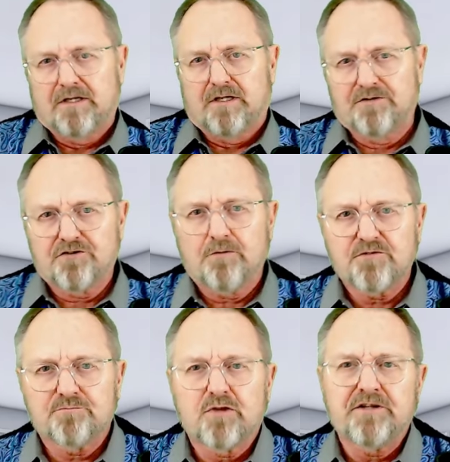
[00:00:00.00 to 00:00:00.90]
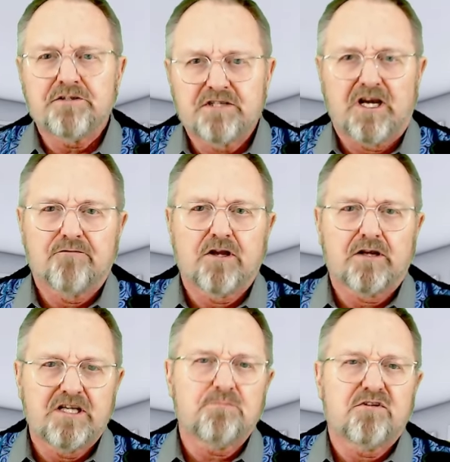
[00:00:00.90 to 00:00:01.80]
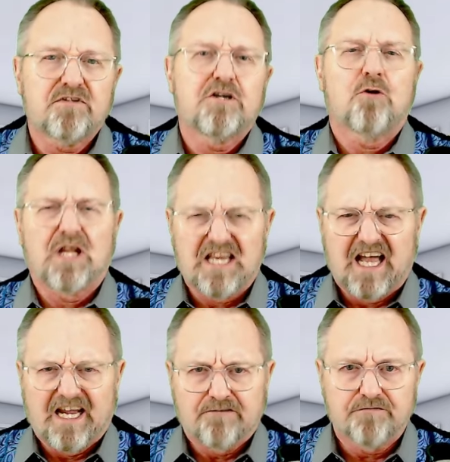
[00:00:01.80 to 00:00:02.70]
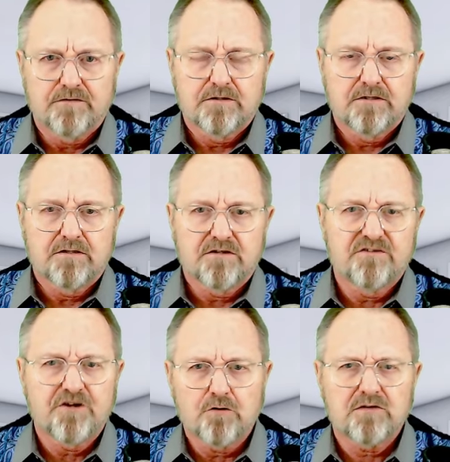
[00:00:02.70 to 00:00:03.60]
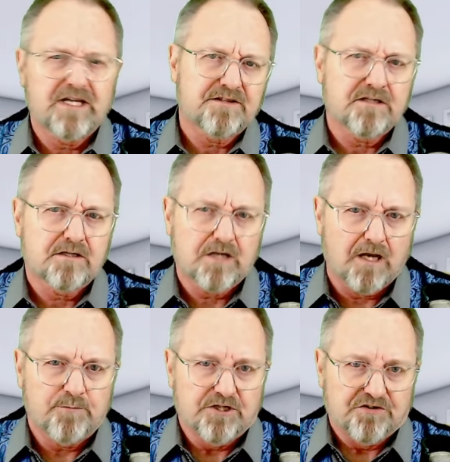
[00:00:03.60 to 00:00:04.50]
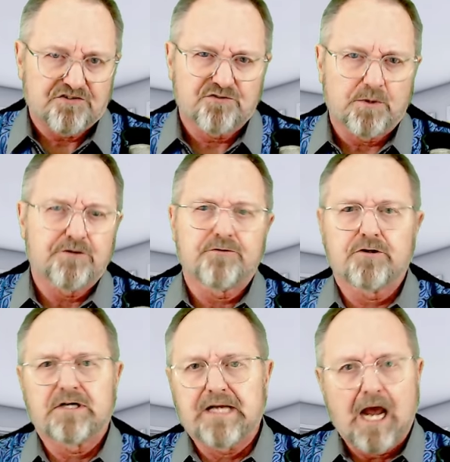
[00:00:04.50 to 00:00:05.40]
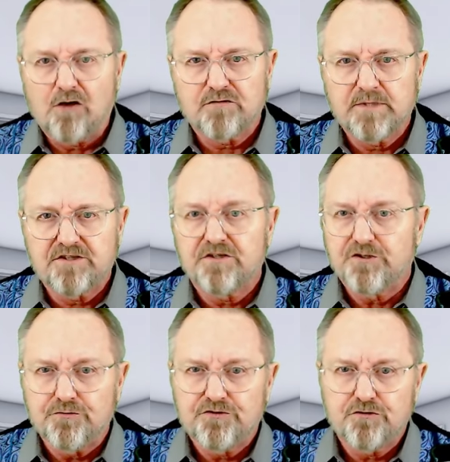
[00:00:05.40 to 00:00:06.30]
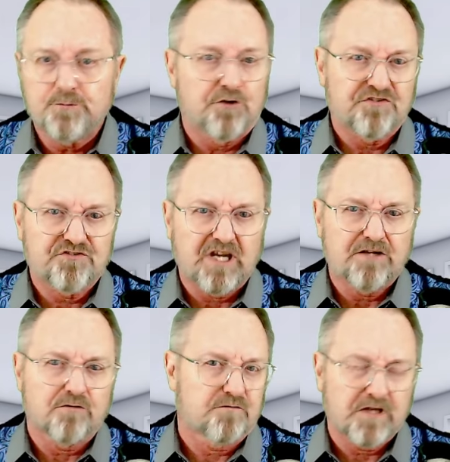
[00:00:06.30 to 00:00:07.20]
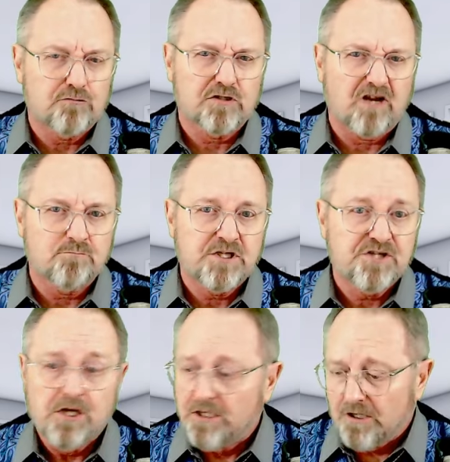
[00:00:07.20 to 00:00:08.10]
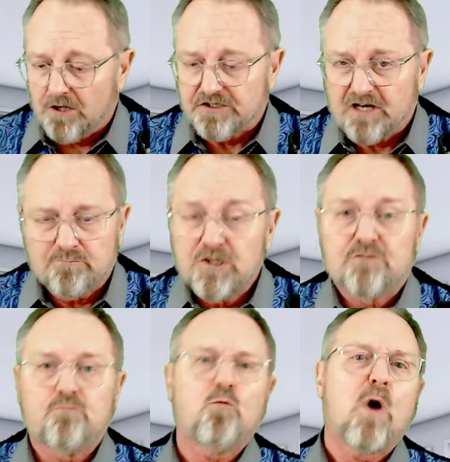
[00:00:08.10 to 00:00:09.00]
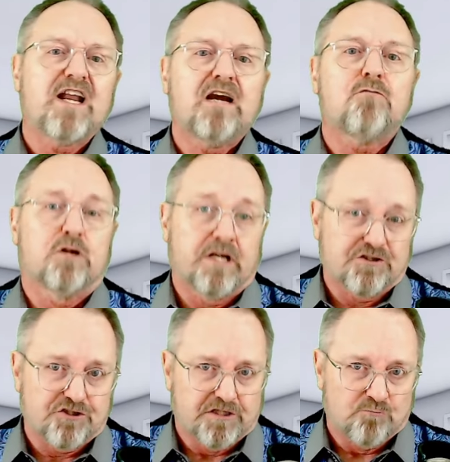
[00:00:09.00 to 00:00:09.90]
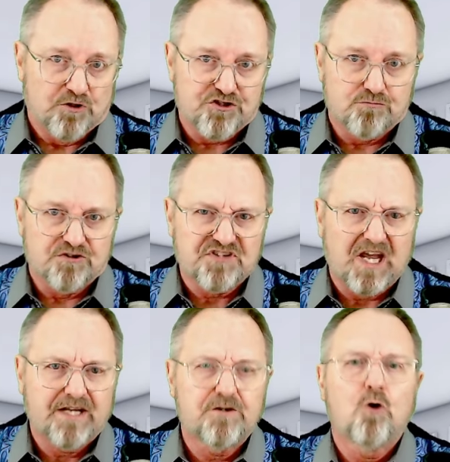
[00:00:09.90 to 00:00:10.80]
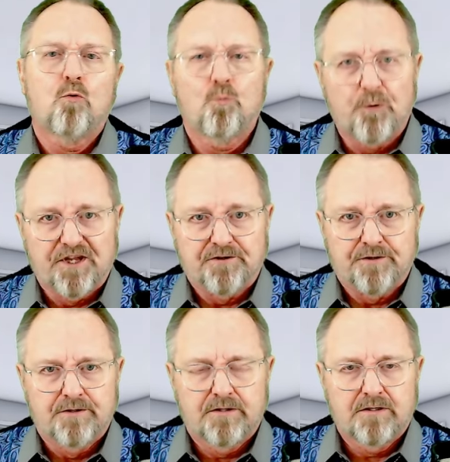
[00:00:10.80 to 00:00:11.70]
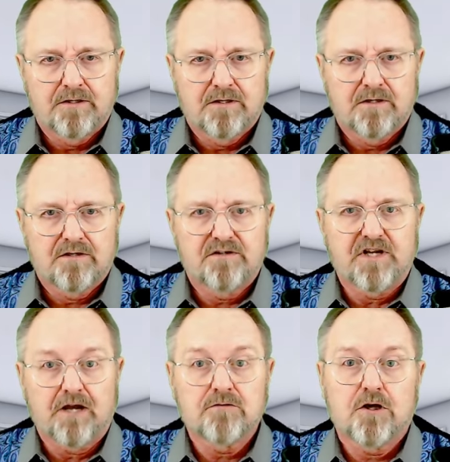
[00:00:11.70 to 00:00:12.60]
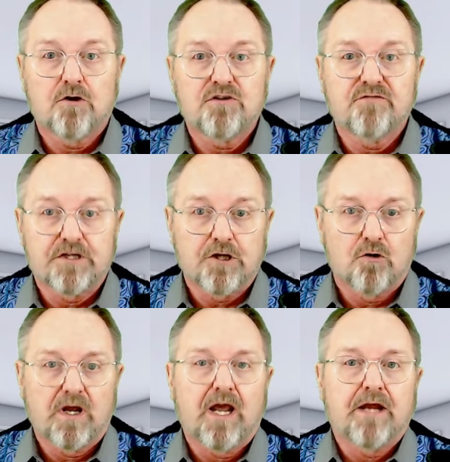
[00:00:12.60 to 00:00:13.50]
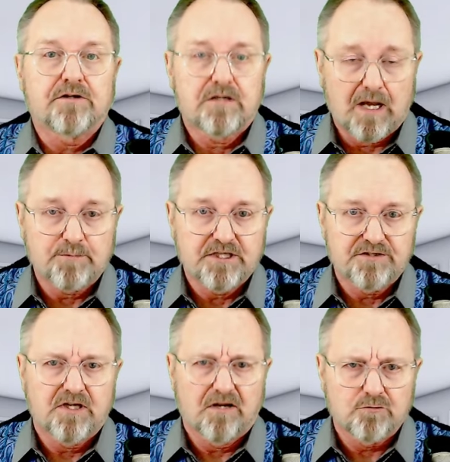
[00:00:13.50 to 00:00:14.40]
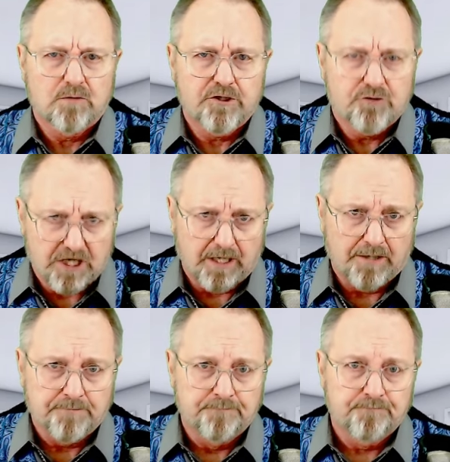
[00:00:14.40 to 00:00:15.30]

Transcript: In terms of Brendan Kavanagh, keep the video alive. Don't let the communists, whether they're an alphabet, YouTube, your state or federal government, or the government of whatever nation in which you reside, win. Download the video and copy it everywhere you can.